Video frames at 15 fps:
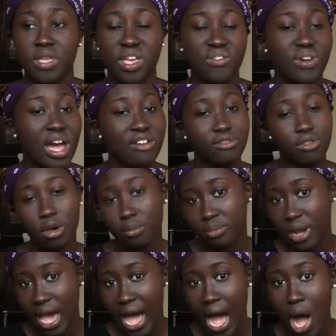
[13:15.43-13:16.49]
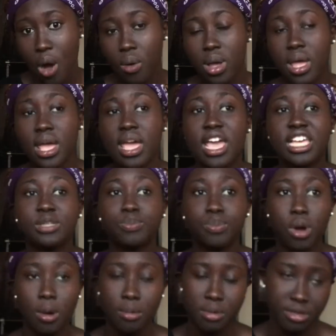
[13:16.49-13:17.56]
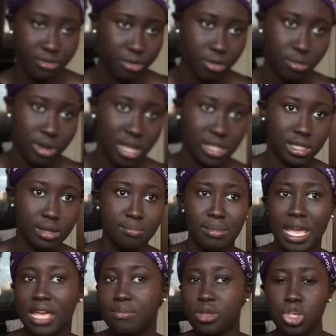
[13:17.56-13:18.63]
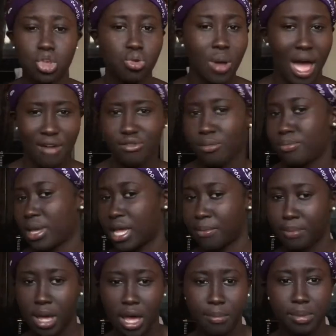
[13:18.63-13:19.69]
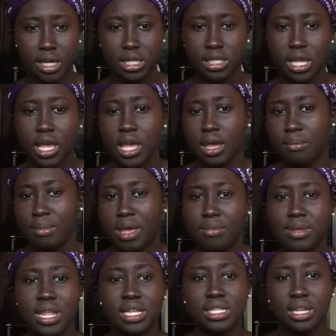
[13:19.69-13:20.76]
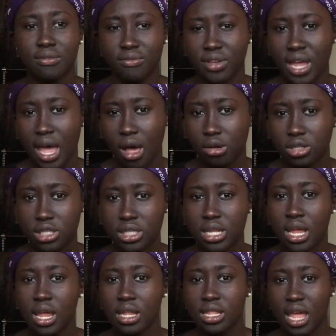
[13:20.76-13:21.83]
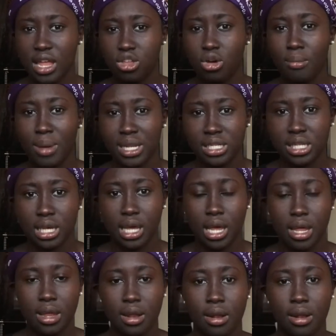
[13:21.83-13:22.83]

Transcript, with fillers: If I flop now, it's probably for a reason. Maybe you have a bigger purpose. Maybe there's something else that you're meant to